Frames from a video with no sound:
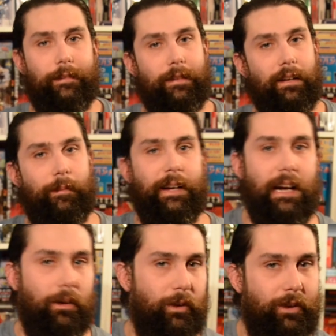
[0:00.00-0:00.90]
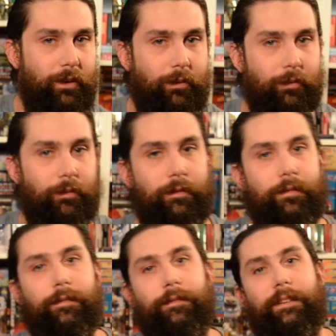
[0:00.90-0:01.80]
coming out with a
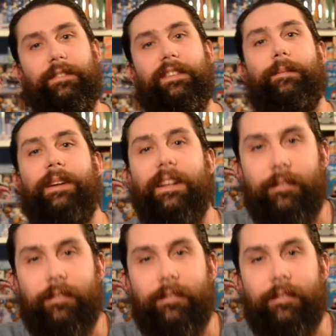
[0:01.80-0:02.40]
50-minute